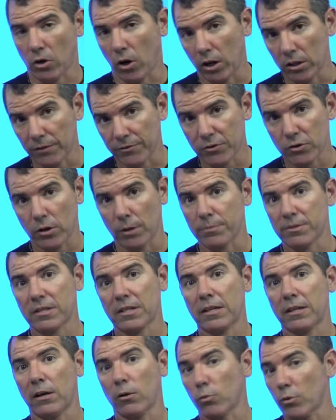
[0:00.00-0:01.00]
All of
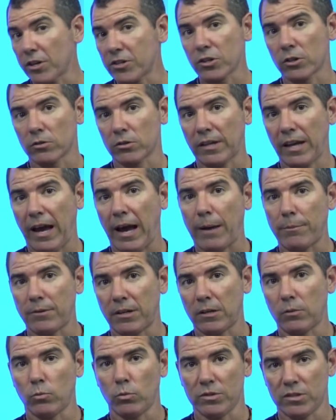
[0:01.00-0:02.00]
Trump's original
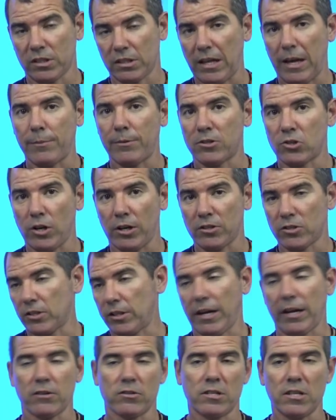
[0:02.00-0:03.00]
cabinet was climate change
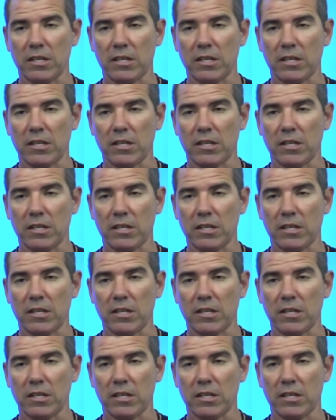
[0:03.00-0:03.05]
deniers.